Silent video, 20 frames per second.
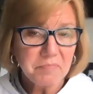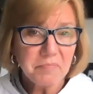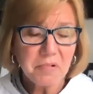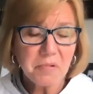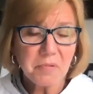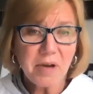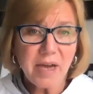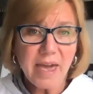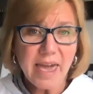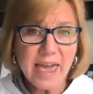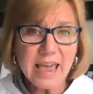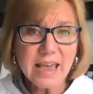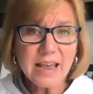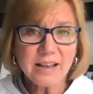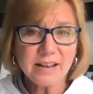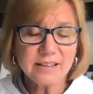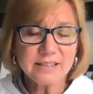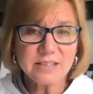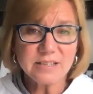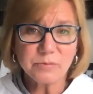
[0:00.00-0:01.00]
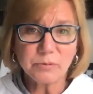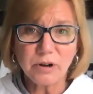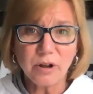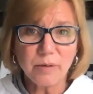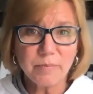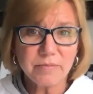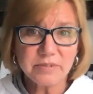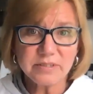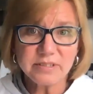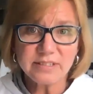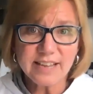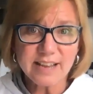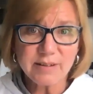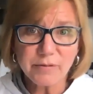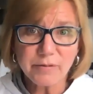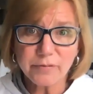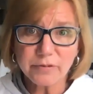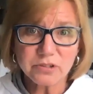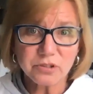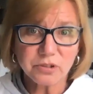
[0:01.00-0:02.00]
Okay, since we're almost
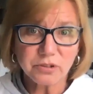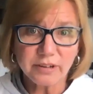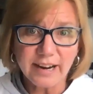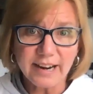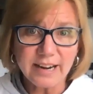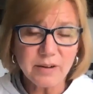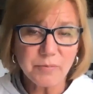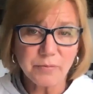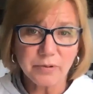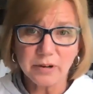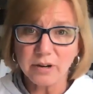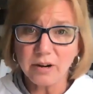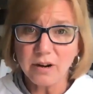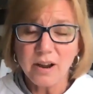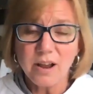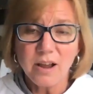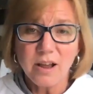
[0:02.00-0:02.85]
done first grade, and